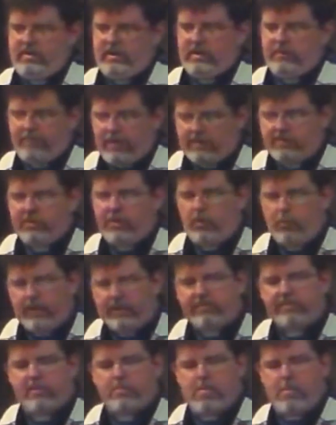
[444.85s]
Conventional
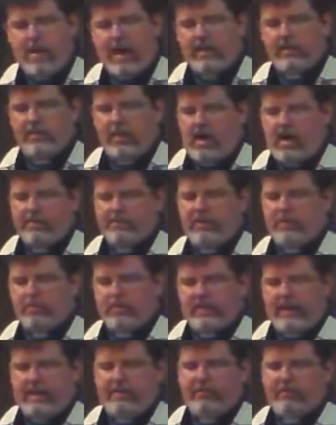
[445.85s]
wisdom about love and
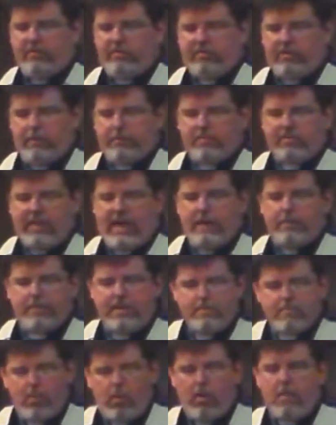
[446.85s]
relationships can
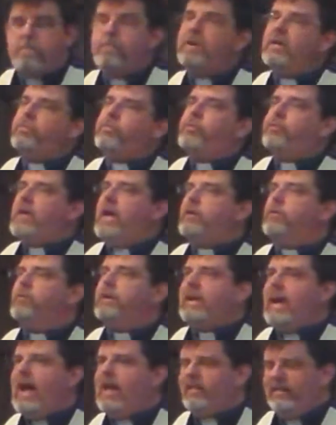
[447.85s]
be more myth than
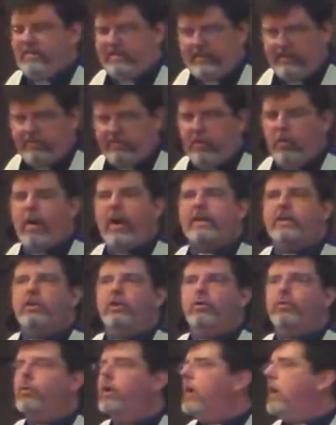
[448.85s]
reality, so I
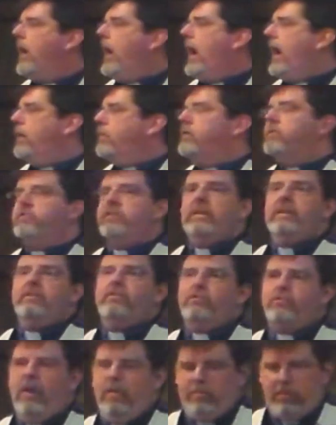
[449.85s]
knew I was
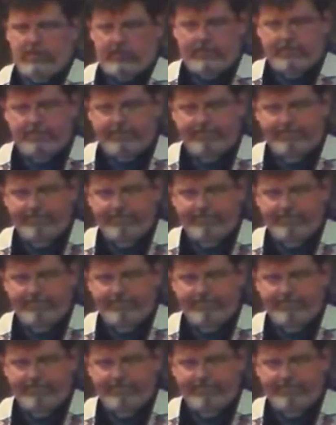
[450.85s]
in trouble.